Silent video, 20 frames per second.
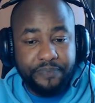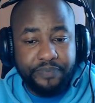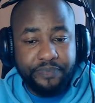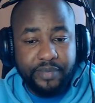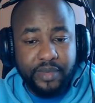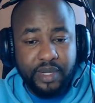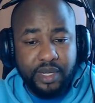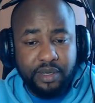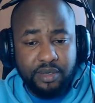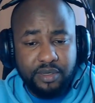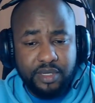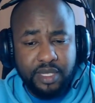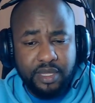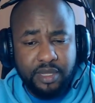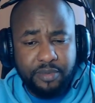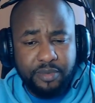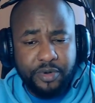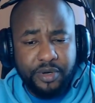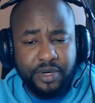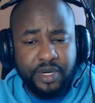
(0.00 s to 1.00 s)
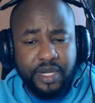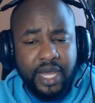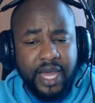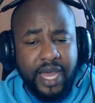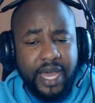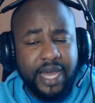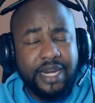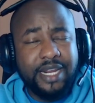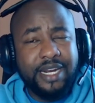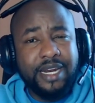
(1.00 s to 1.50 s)
You see the point?
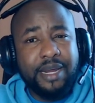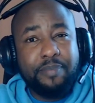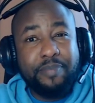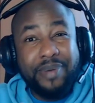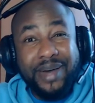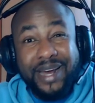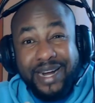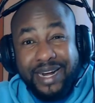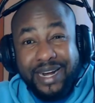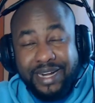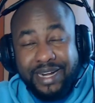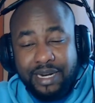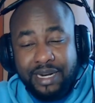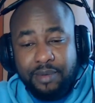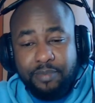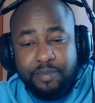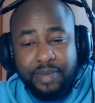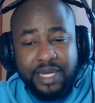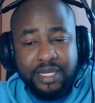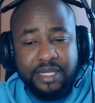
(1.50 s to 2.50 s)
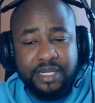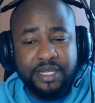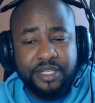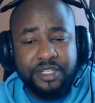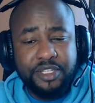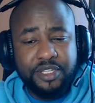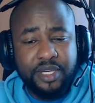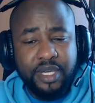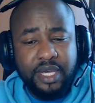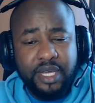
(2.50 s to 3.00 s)
And in a parallel
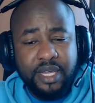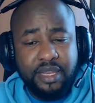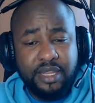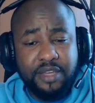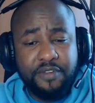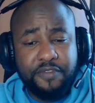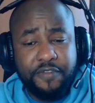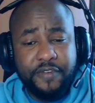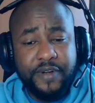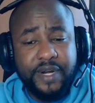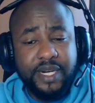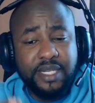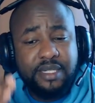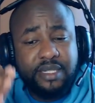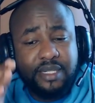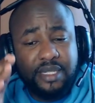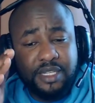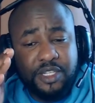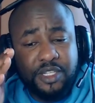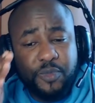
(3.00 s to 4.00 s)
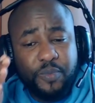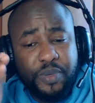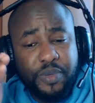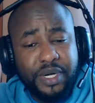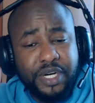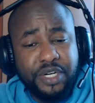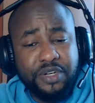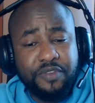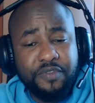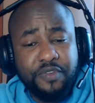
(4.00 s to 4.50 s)
passage, the phrase the
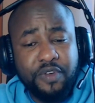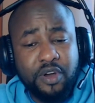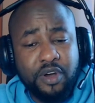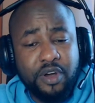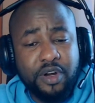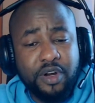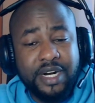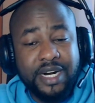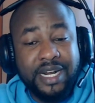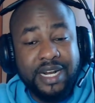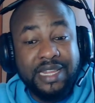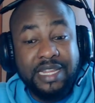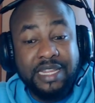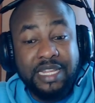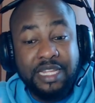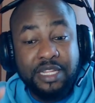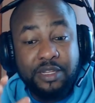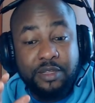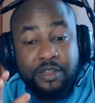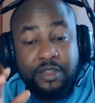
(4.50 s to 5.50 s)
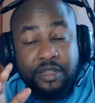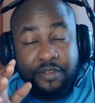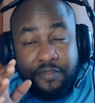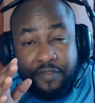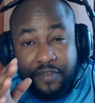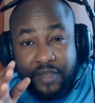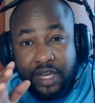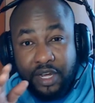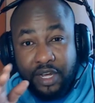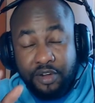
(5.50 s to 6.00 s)
Spirit of God rather than the
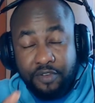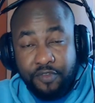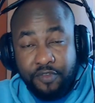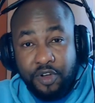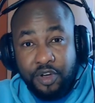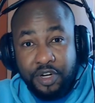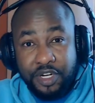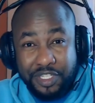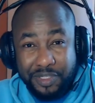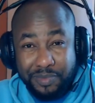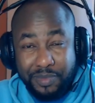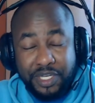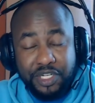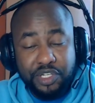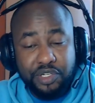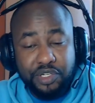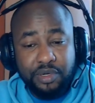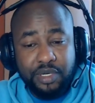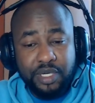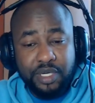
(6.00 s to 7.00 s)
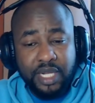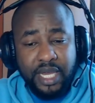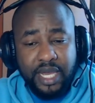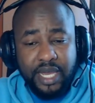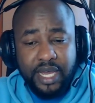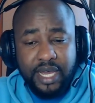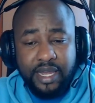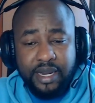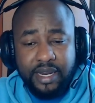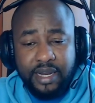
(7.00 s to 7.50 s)
finger of God is mentioned
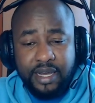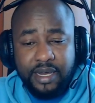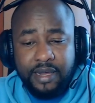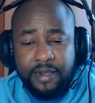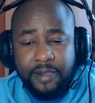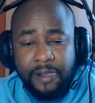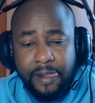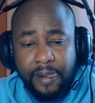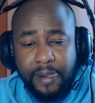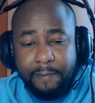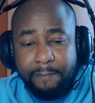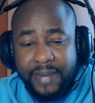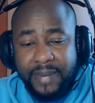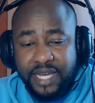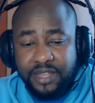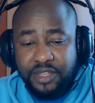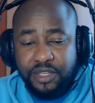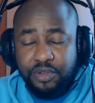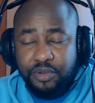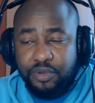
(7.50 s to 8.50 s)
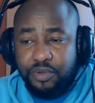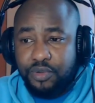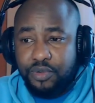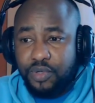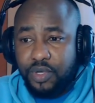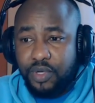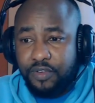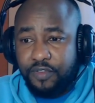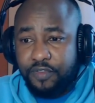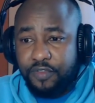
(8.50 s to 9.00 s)
in Matthew
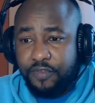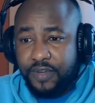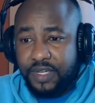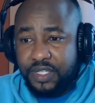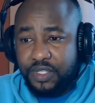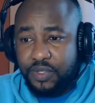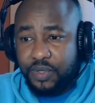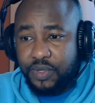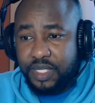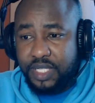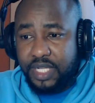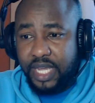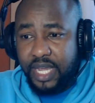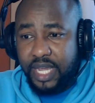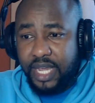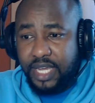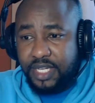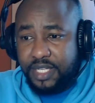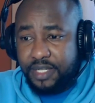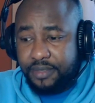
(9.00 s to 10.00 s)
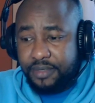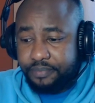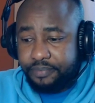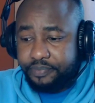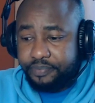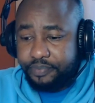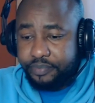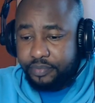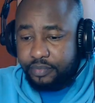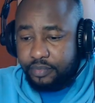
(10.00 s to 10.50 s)
12 verse 28.
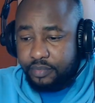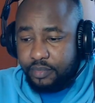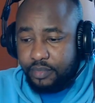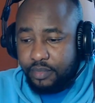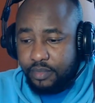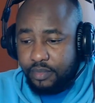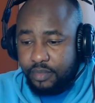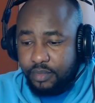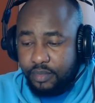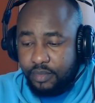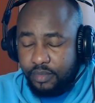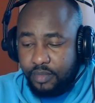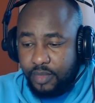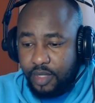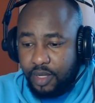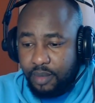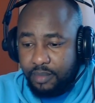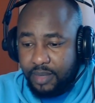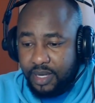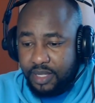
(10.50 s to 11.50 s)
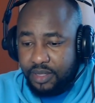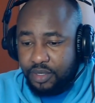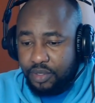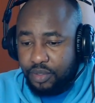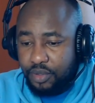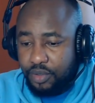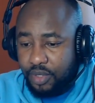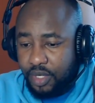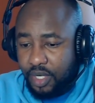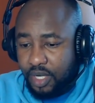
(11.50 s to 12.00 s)

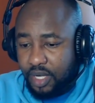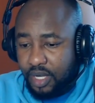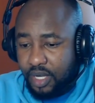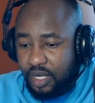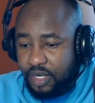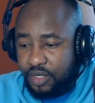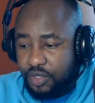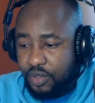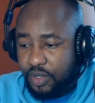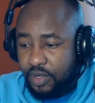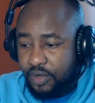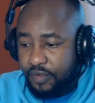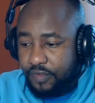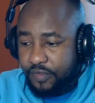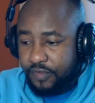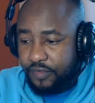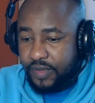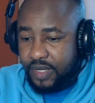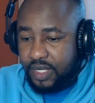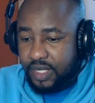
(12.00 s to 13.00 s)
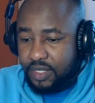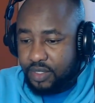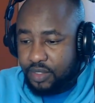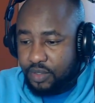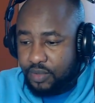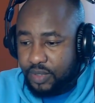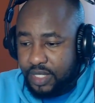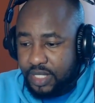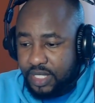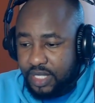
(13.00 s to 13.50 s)
Matthew 12 verse
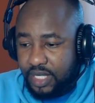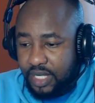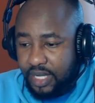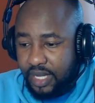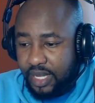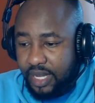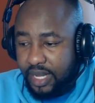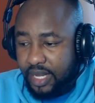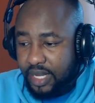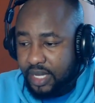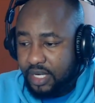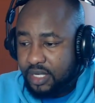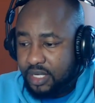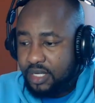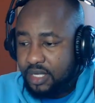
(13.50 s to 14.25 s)
28.